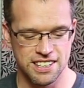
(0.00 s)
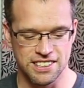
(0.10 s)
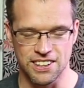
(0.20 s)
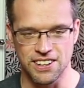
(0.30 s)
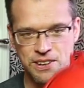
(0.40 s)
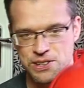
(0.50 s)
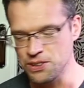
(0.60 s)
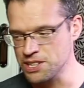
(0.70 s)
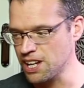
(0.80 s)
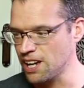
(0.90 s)
So how
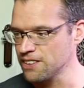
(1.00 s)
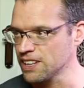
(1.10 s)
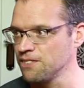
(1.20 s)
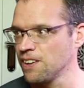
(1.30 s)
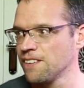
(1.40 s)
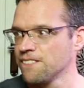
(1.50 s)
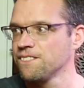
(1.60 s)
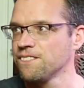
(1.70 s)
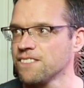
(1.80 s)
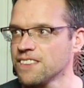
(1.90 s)
cool is that? Thank you, mate.
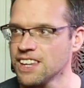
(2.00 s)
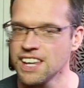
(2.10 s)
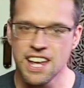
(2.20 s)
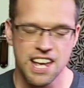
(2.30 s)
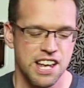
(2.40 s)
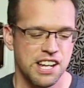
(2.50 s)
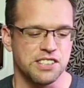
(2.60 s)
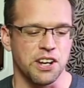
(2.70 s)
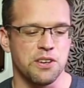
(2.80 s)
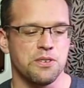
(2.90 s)

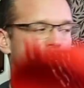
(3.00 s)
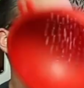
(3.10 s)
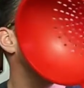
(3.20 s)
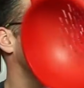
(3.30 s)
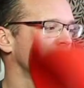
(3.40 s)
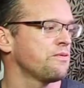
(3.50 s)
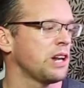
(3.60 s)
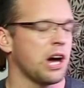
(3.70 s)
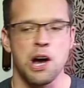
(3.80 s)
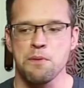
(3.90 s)
So
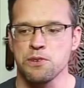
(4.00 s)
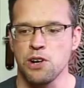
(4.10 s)
fill it up.